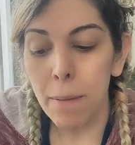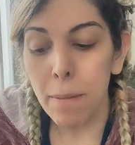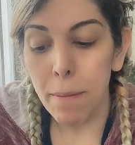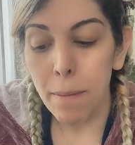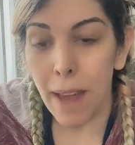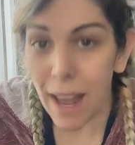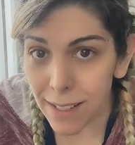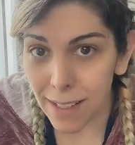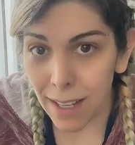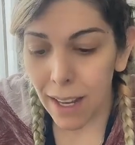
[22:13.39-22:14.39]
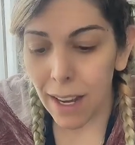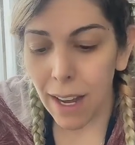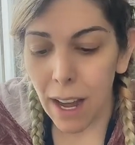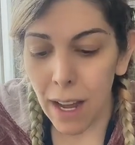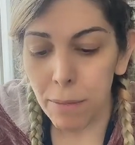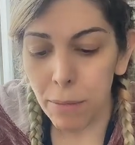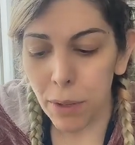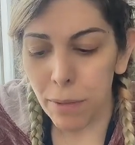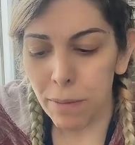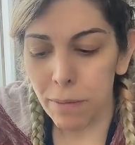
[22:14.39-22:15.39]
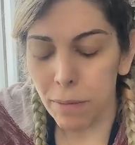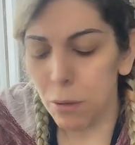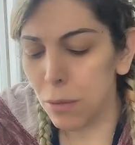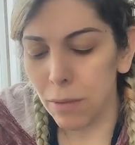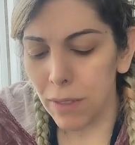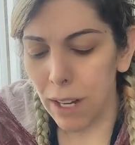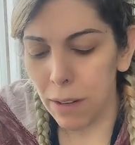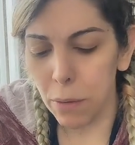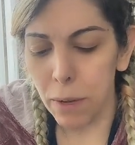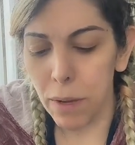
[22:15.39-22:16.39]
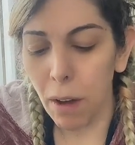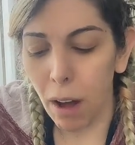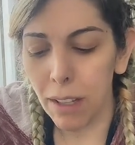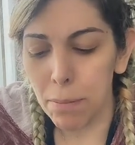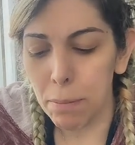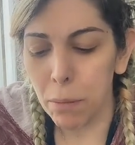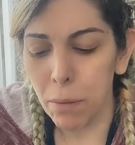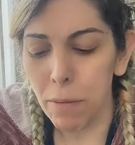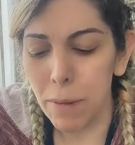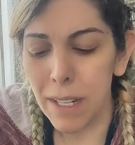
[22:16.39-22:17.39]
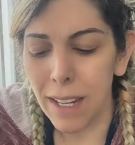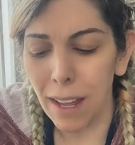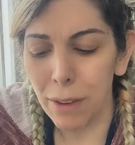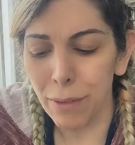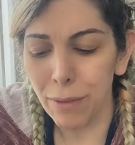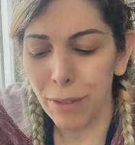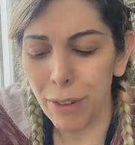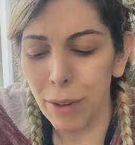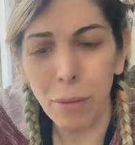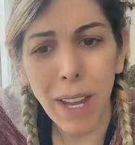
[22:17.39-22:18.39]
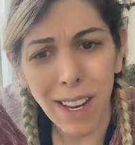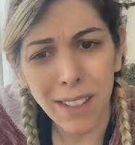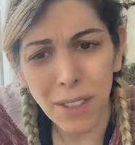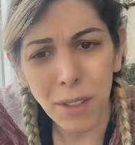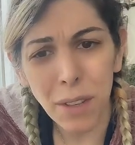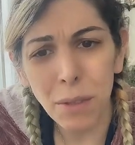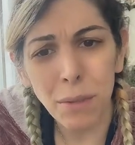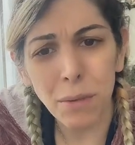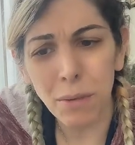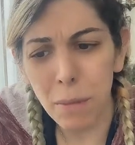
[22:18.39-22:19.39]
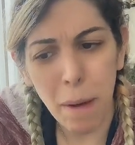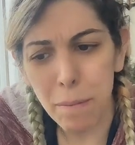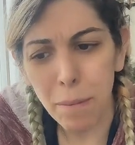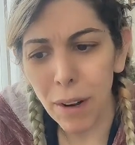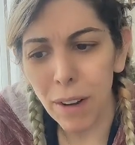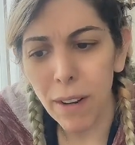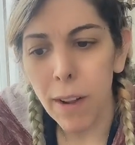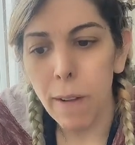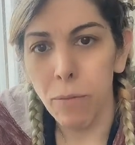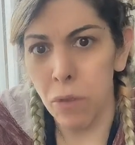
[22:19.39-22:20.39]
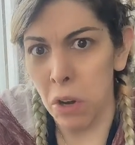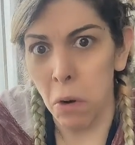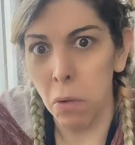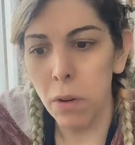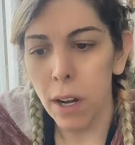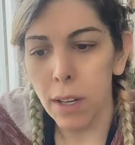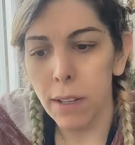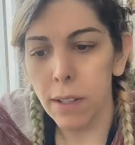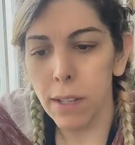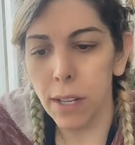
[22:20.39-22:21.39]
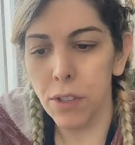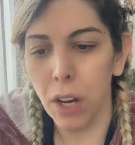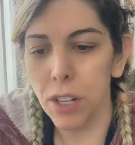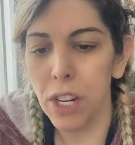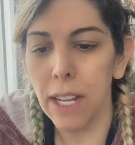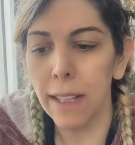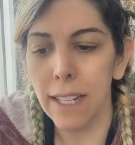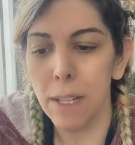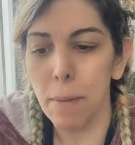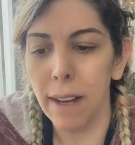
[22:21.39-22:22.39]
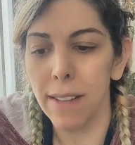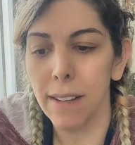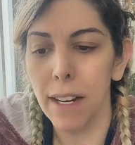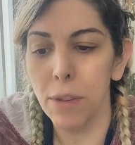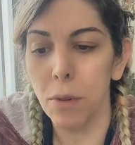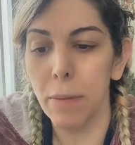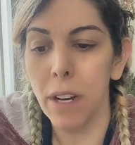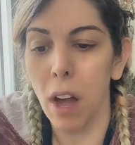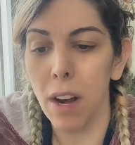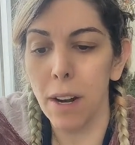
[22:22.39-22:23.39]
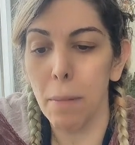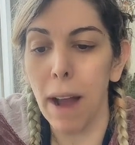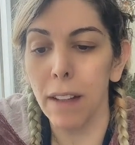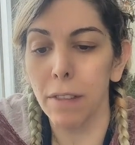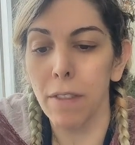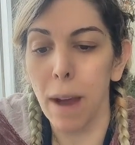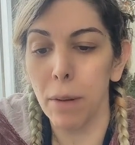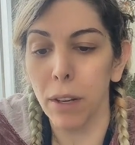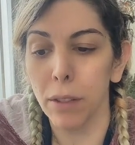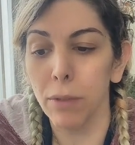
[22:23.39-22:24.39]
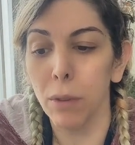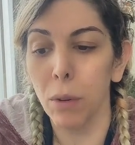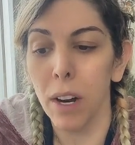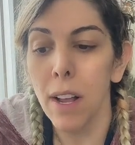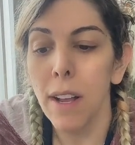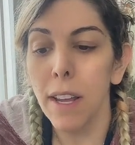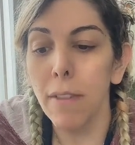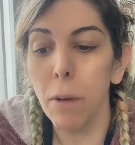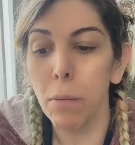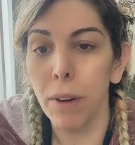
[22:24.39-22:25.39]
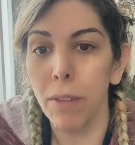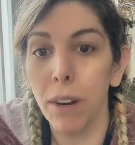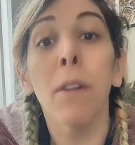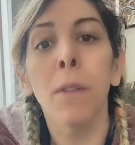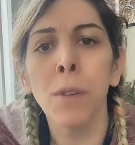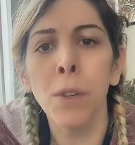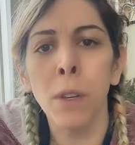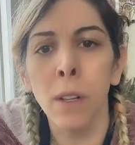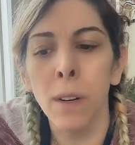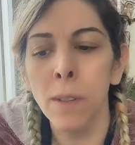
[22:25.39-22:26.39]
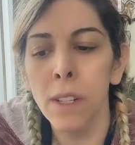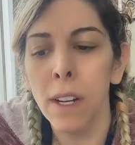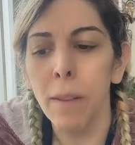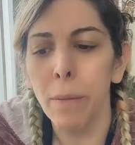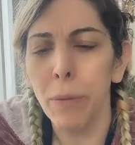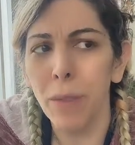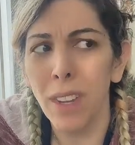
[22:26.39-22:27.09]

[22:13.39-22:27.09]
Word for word: I'm Essie. I'm your, well, I don't know what you call it, but we've been together for a week. Don't you remember? No, said Josh, and he glanced back inside his room and nodded at a pile of fabric on the floor. He felt braver now. Are those your clothes?